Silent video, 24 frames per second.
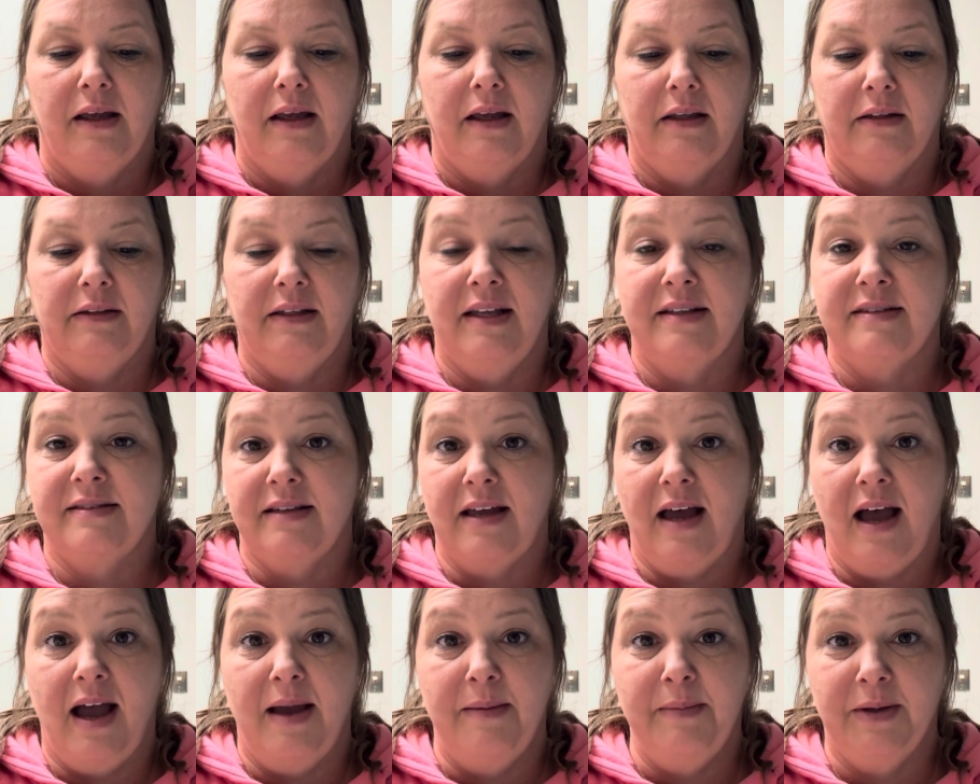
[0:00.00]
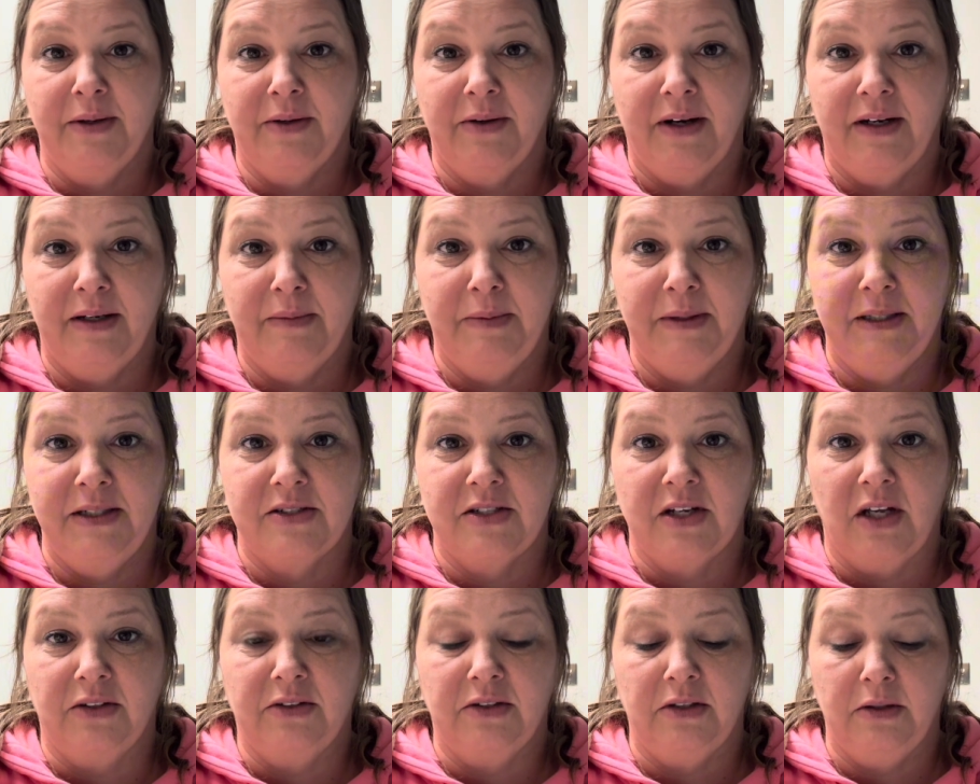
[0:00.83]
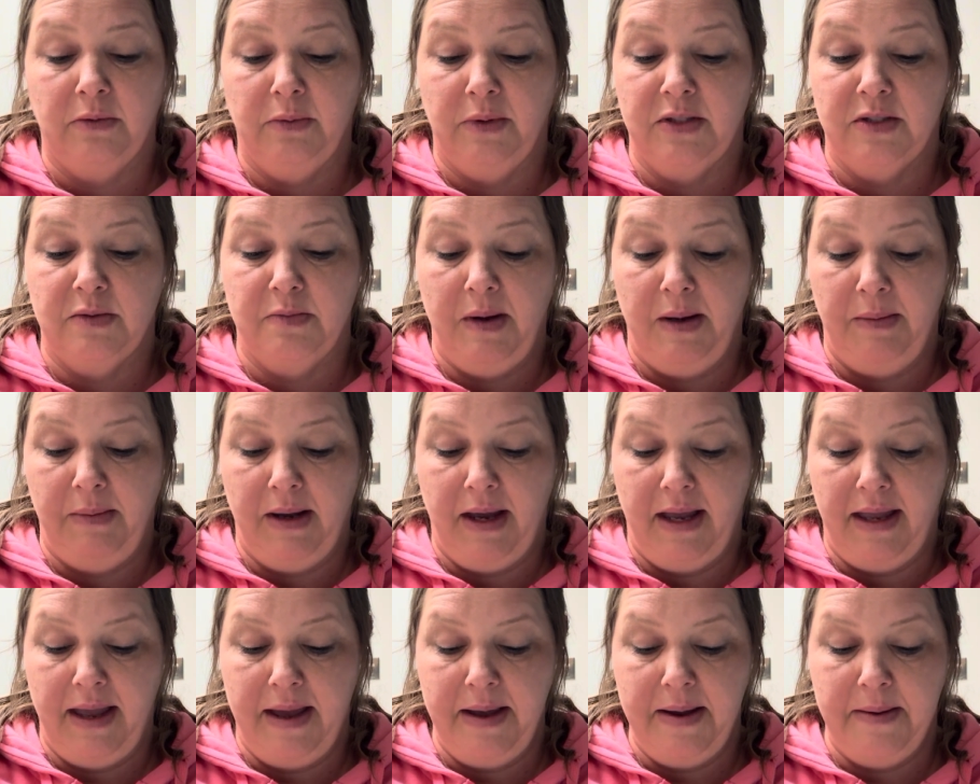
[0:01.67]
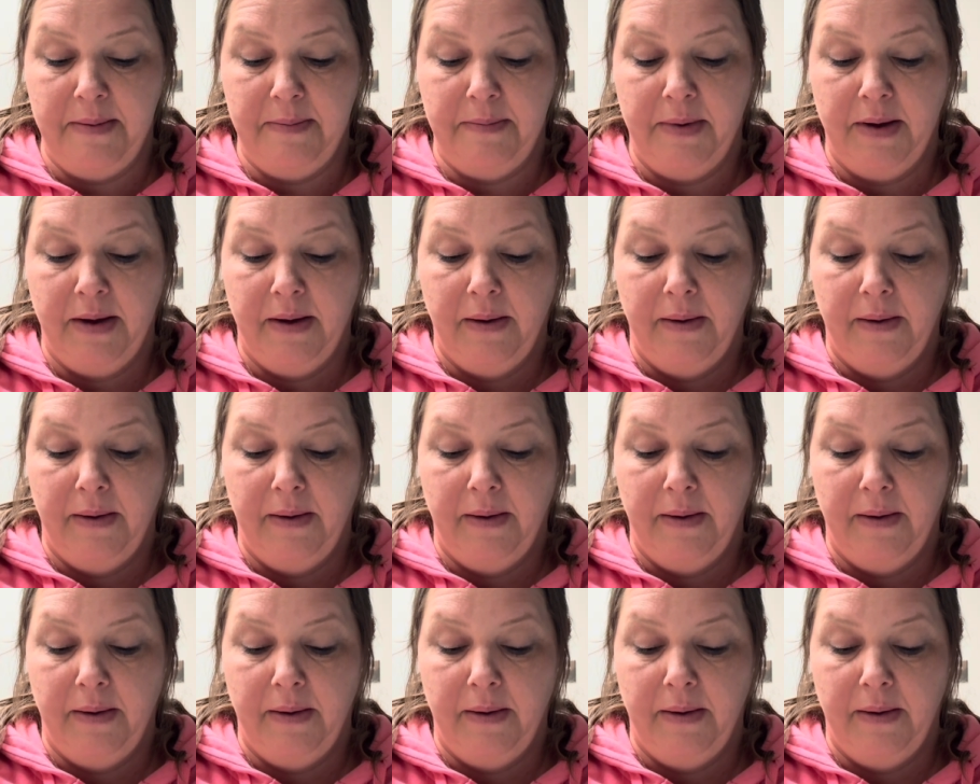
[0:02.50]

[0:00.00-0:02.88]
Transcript: unless I'm incredibly sheltered, which maybe I am.